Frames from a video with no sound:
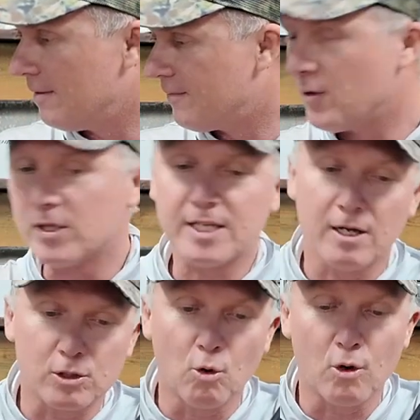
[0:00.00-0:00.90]
First thing
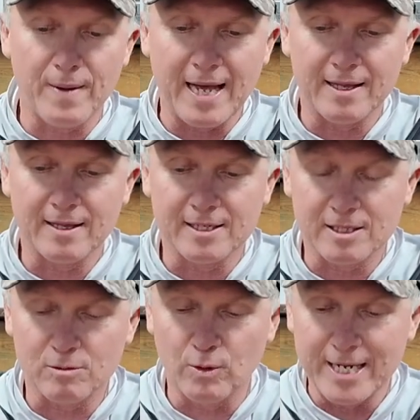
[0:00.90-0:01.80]
I'll talk about
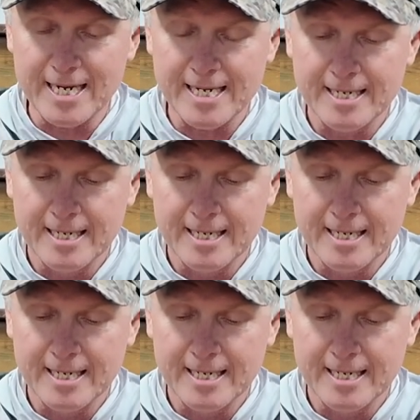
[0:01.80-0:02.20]
this week